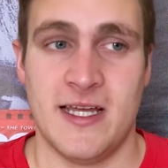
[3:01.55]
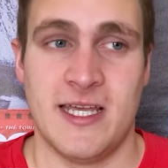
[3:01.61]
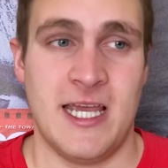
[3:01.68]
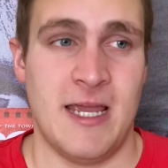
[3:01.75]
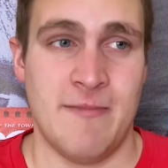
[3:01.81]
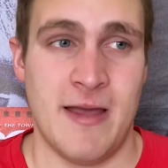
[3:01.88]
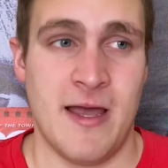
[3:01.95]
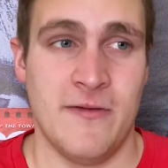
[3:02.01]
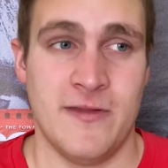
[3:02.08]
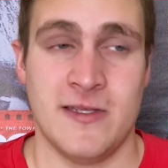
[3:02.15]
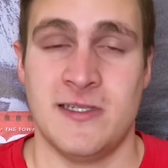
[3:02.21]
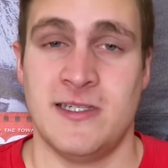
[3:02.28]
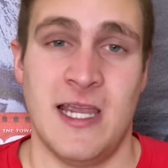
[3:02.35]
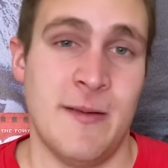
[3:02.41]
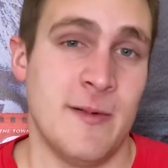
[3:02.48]
that came out the
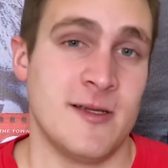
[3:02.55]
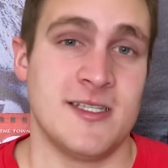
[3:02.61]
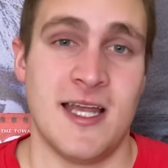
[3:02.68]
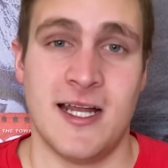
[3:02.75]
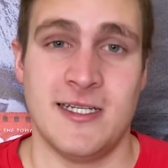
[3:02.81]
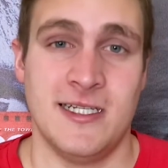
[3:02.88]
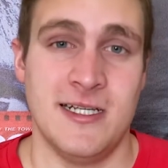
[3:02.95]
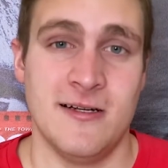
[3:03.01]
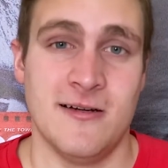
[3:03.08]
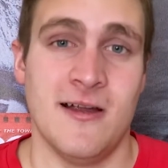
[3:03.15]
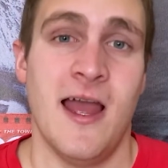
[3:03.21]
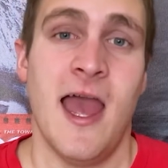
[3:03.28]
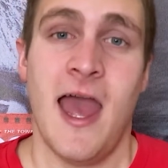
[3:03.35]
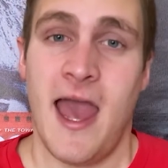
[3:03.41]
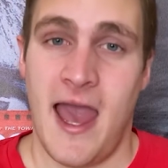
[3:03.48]
same exact
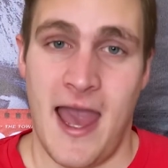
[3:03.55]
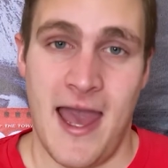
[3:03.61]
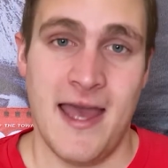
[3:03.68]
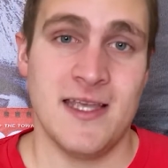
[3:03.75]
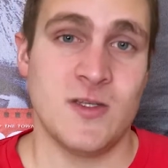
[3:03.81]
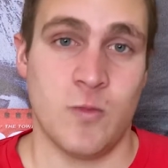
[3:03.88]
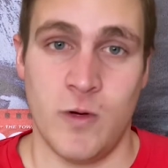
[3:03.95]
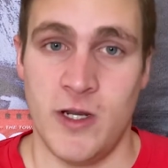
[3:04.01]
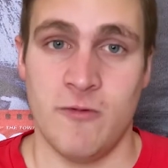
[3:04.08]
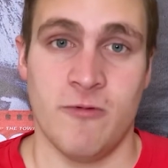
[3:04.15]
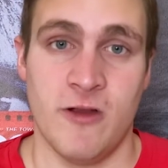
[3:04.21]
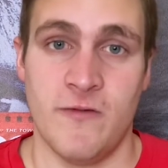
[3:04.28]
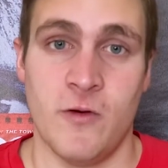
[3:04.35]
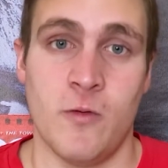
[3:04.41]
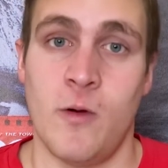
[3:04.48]
year as Wind
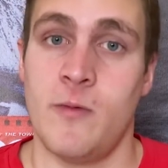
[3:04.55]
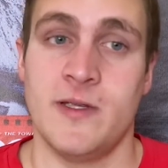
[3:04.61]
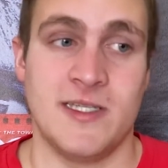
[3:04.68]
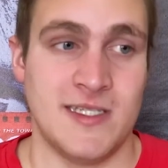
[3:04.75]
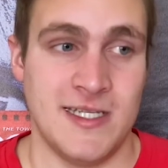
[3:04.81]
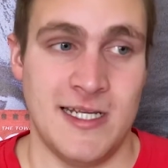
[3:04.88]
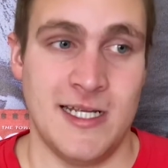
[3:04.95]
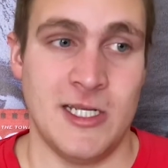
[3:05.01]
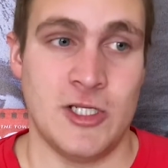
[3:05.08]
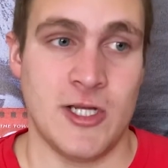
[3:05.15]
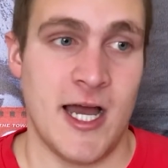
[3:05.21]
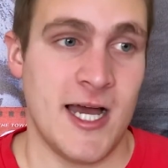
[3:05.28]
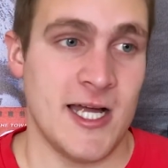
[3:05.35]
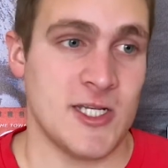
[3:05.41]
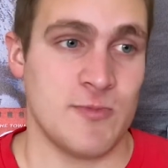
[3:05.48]
River, where we see
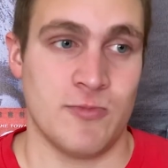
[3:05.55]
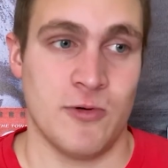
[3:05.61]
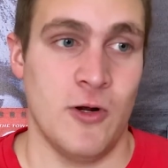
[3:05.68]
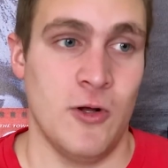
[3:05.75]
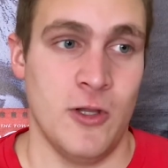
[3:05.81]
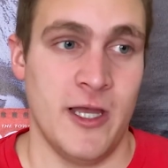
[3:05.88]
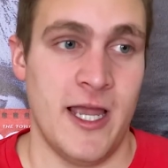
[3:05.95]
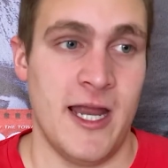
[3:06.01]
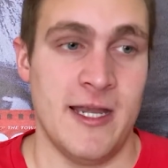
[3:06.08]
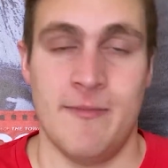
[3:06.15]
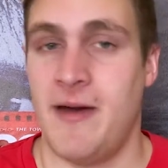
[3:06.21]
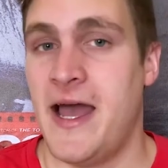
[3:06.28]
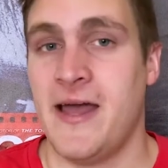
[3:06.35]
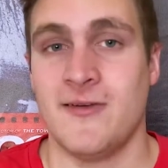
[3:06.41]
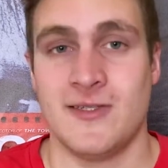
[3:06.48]
Josh Brolin and
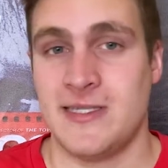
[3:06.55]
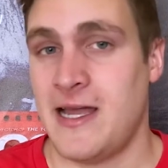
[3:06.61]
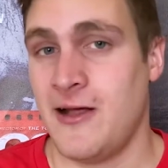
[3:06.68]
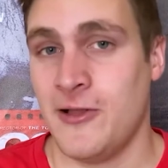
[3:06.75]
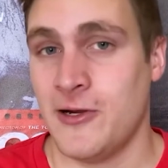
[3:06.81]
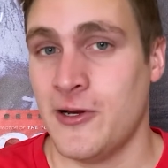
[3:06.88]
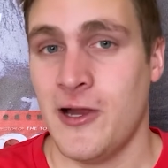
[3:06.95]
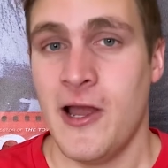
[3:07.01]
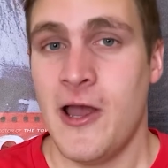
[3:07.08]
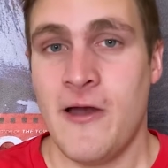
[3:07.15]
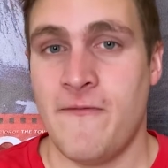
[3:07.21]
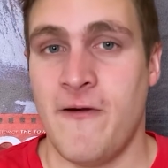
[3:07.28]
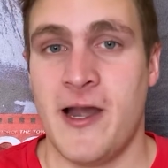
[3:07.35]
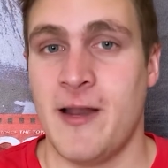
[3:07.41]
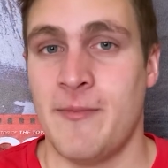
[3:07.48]
Miles Teller
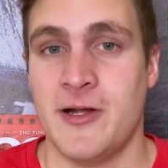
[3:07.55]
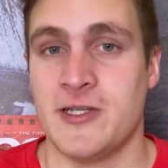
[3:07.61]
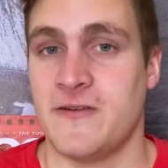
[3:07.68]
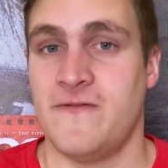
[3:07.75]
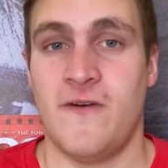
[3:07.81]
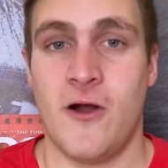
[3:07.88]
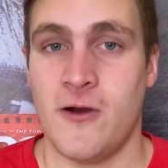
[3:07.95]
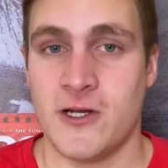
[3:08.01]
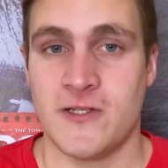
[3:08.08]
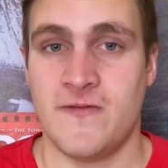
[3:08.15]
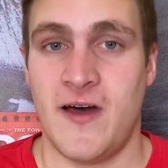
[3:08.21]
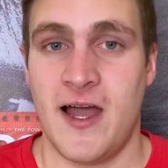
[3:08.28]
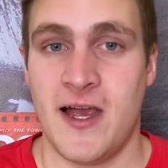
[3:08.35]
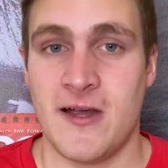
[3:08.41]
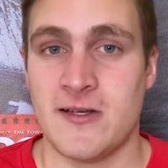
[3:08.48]
fight a bunch of forest
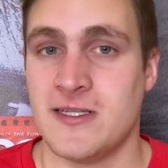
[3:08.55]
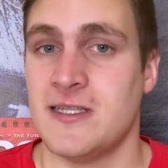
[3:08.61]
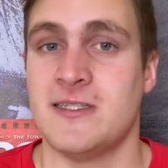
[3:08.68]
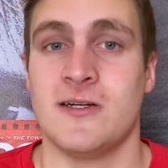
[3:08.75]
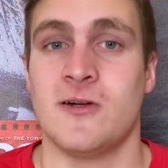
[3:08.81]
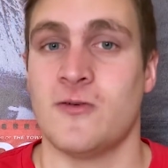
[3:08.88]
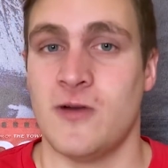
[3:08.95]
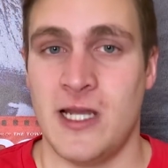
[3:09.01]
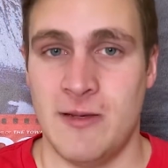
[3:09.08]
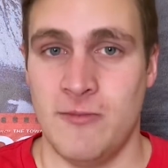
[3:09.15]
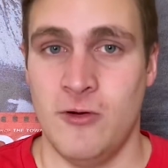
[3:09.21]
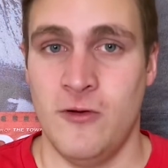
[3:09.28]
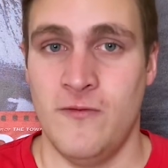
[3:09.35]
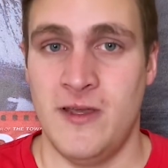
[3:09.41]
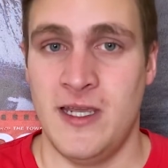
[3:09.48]
fires. It's a great
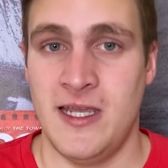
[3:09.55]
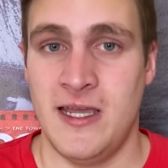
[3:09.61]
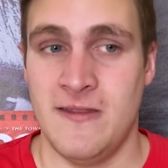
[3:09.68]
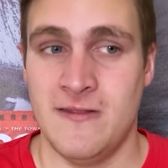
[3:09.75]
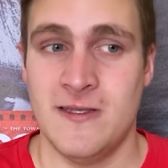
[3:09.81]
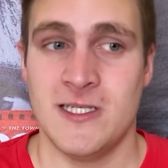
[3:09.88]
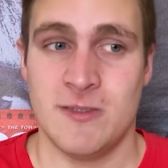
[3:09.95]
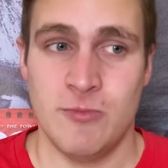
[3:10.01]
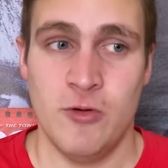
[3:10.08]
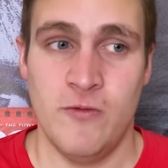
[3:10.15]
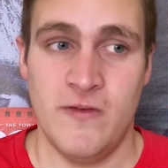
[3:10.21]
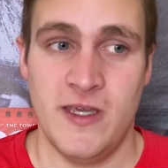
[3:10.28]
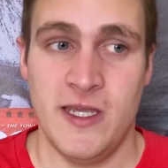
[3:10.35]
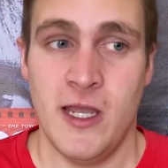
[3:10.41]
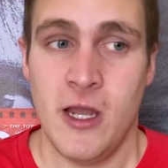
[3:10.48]
movie, and this
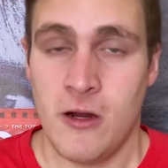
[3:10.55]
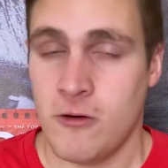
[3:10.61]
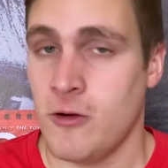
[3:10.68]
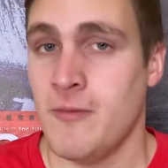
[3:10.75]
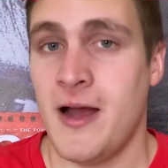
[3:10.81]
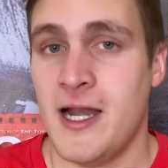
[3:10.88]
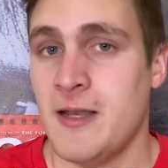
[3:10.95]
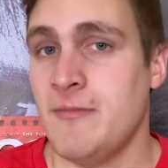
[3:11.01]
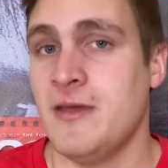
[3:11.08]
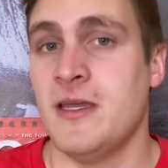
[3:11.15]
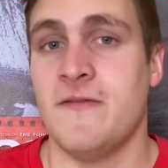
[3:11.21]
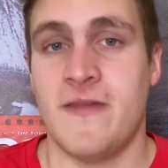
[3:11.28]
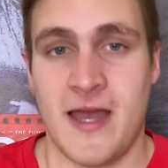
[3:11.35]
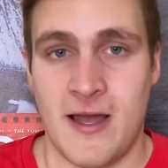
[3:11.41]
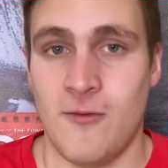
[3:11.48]
movie reminded me
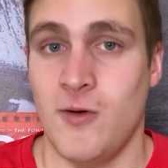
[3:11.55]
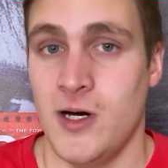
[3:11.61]
of that